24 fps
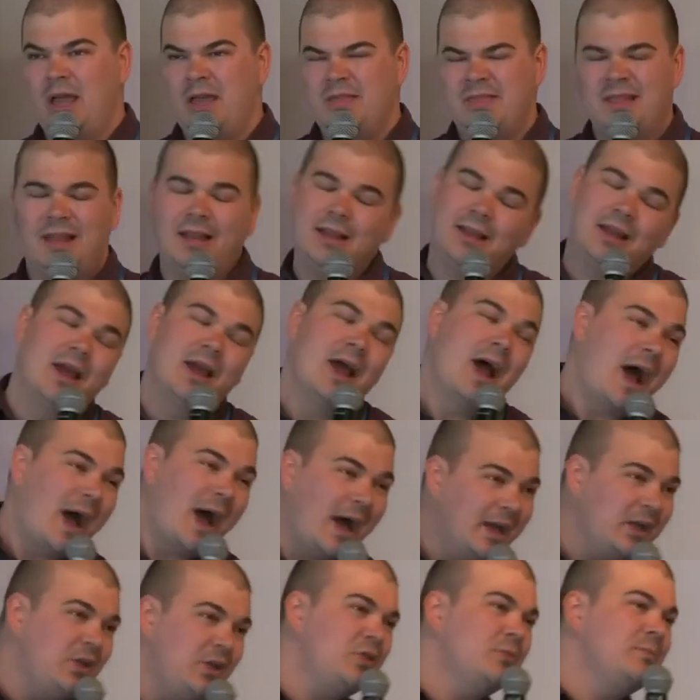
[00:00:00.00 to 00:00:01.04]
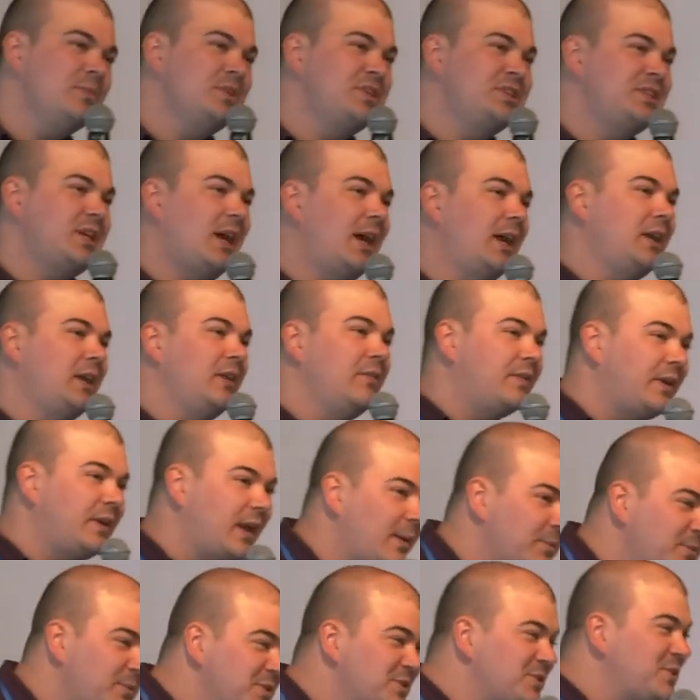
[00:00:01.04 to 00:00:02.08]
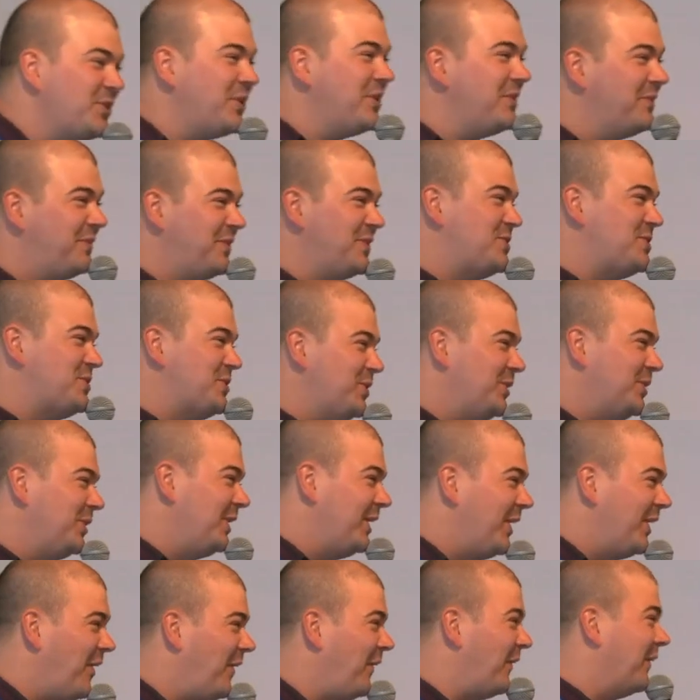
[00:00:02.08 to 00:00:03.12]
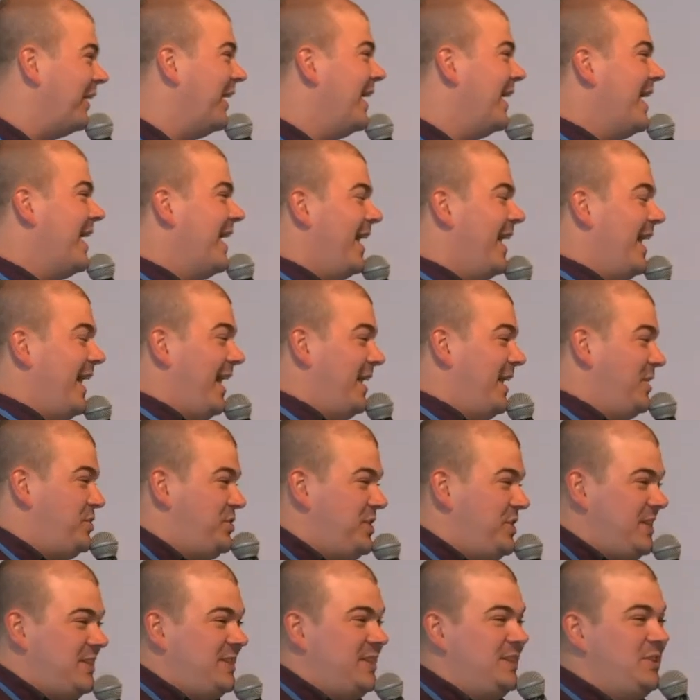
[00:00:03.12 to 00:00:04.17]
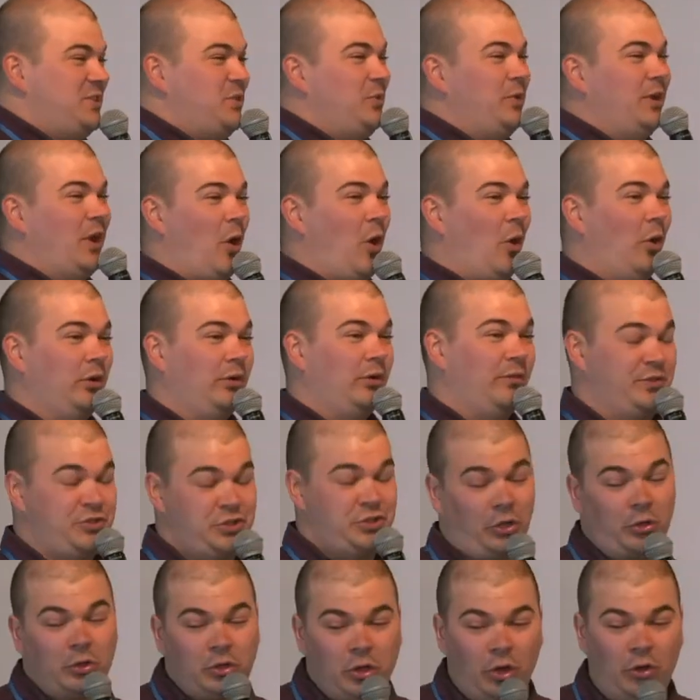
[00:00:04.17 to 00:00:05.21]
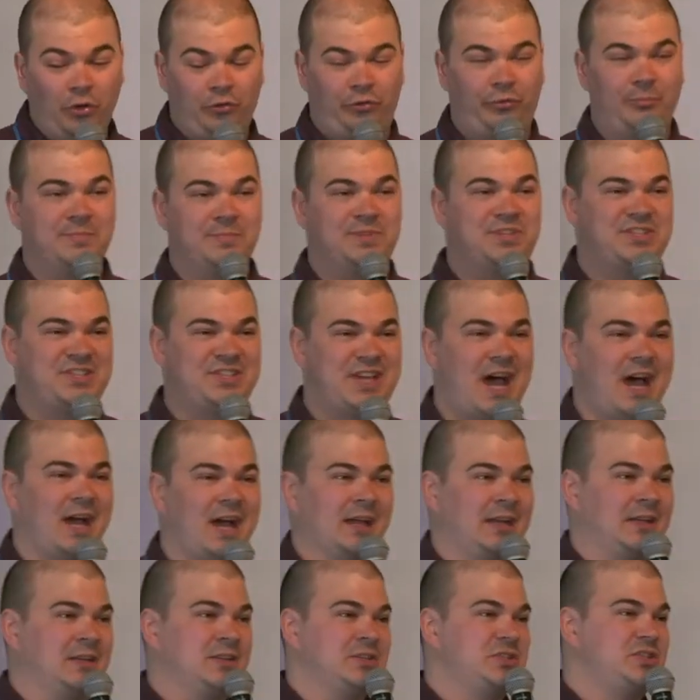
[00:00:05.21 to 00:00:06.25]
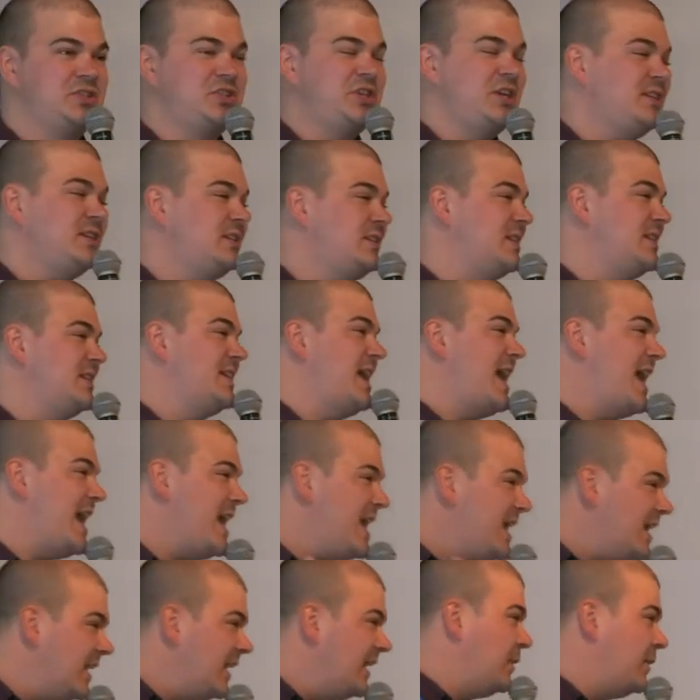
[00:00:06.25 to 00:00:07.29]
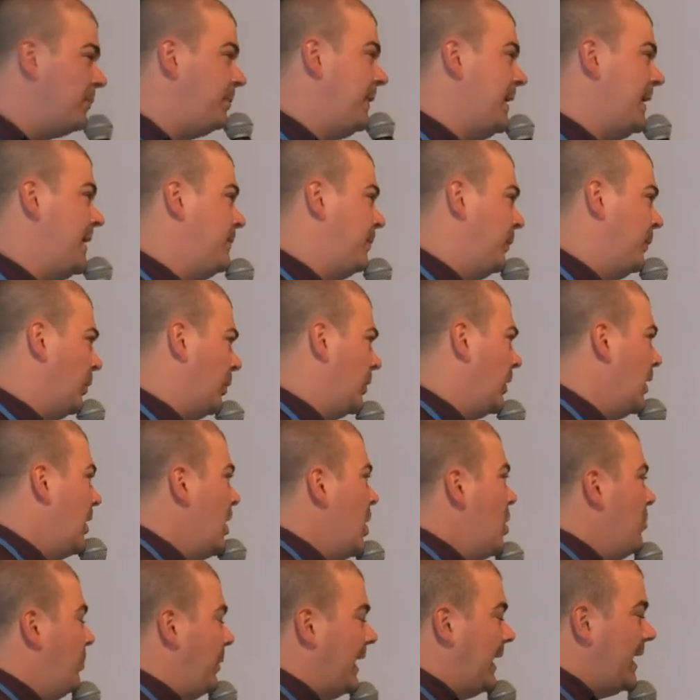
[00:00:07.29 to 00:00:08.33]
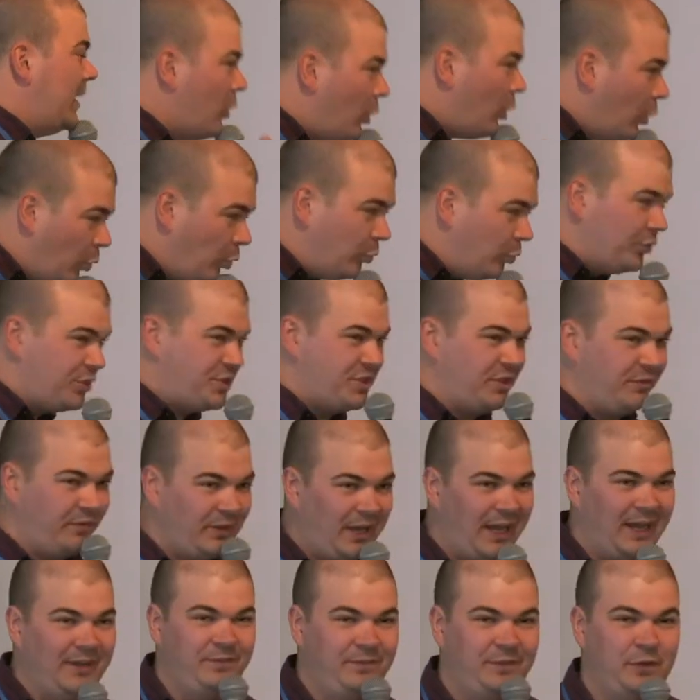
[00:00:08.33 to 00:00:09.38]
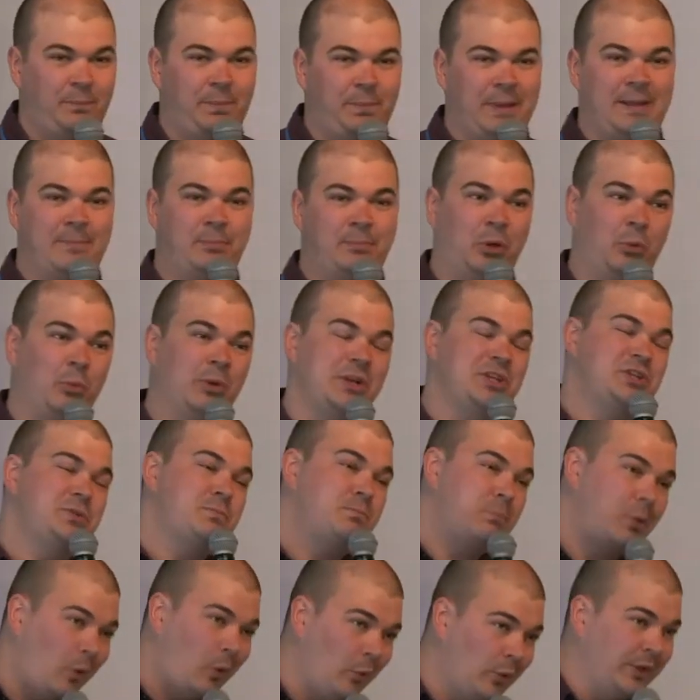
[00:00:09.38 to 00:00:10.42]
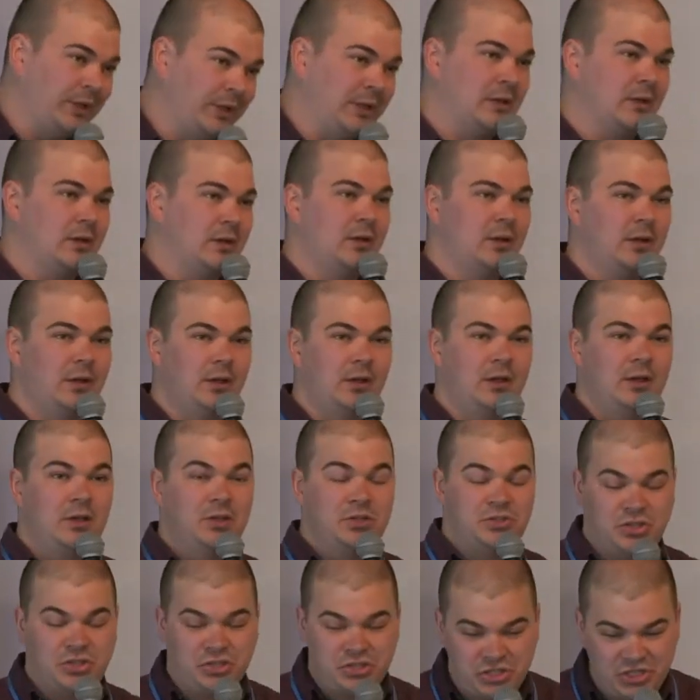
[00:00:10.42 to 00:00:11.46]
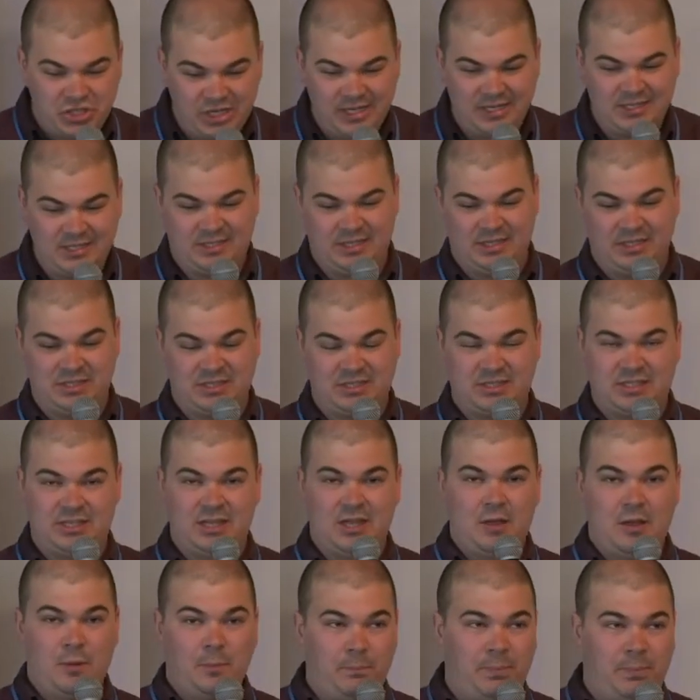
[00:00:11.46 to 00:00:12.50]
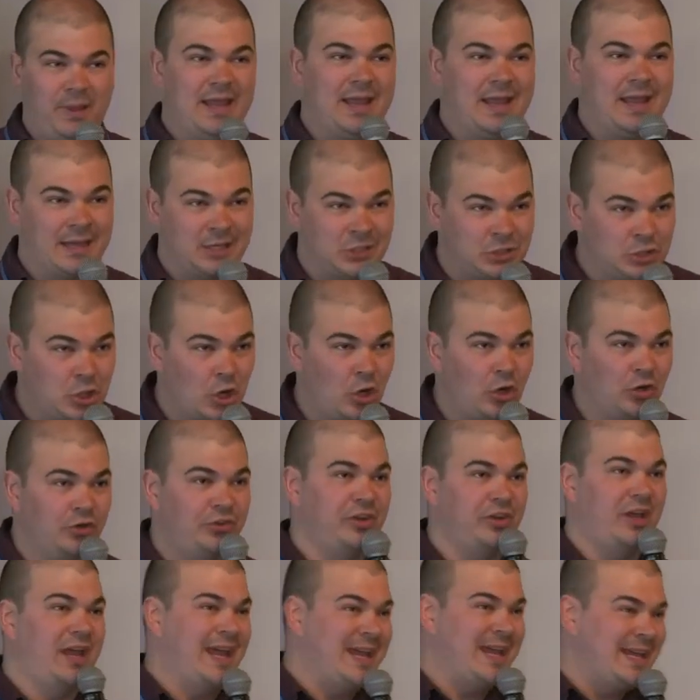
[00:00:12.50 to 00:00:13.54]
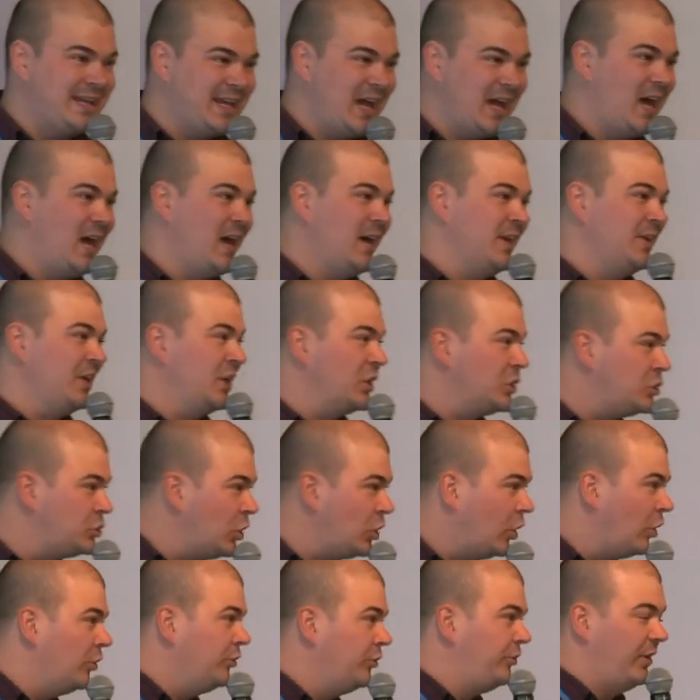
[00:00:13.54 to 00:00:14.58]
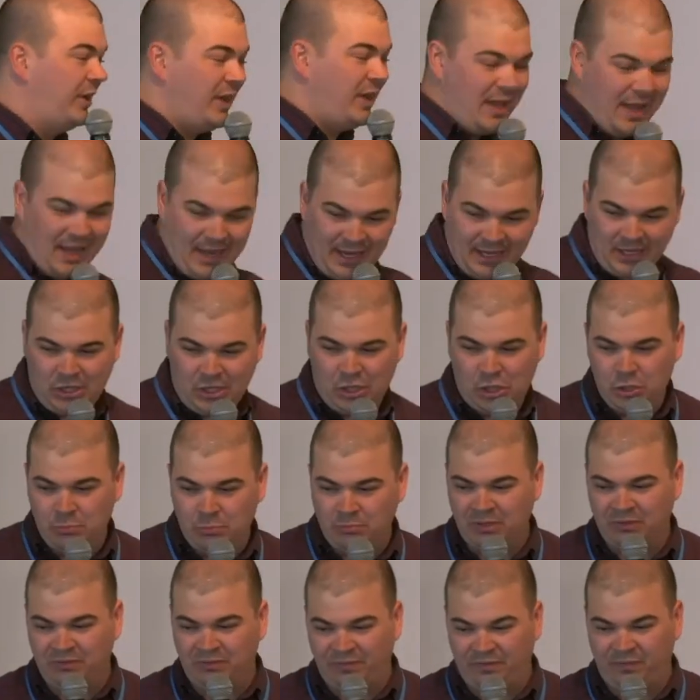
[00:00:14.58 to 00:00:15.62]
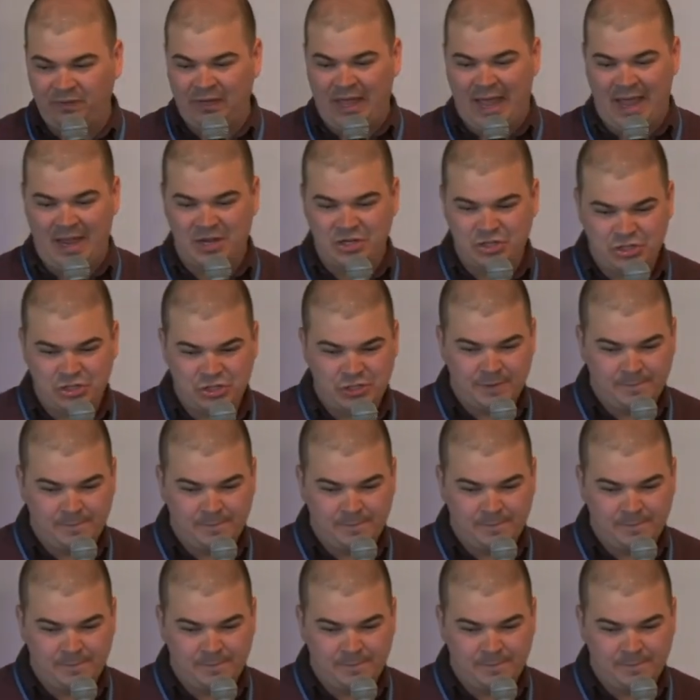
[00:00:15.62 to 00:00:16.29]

They're like, are you the Messiah? You've kept us going for so long. And Jesus is doing all of, John calls them signs. Jesus is healing people, bringing wholeness of life to people, which point to Jesus being God incarnate, God in human flesh.